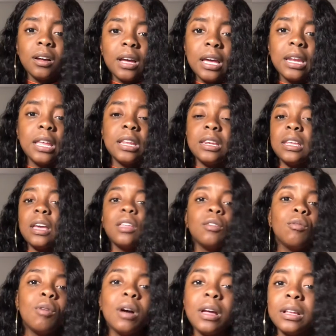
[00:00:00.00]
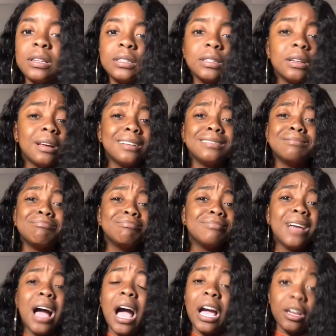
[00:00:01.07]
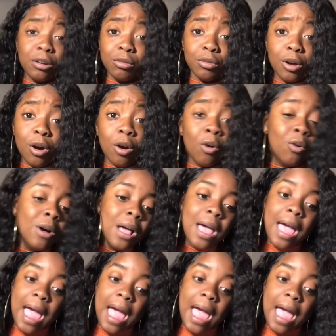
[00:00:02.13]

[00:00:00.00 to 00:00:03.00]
and then the other one, I don't know.